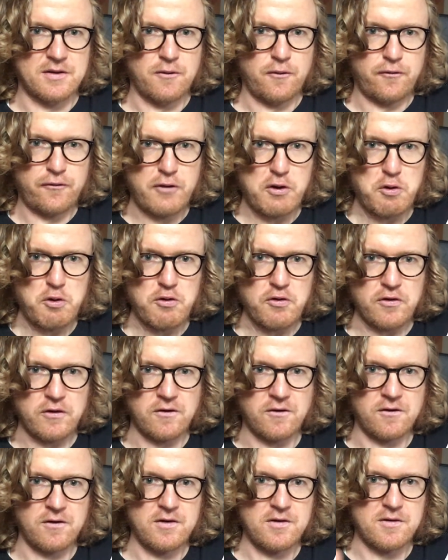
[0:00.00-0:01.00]

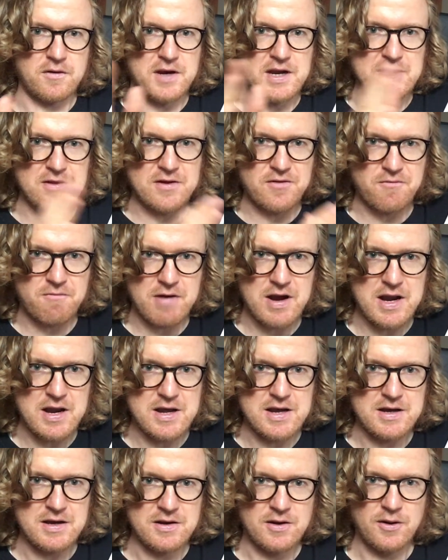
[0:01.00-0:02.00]
Focus on either
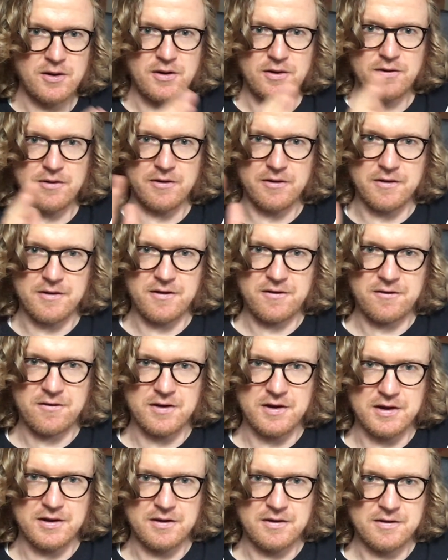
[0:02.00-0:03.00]
reading or
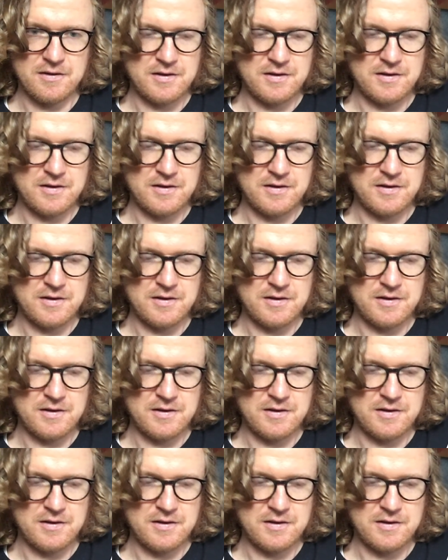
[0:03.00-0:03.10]
listening.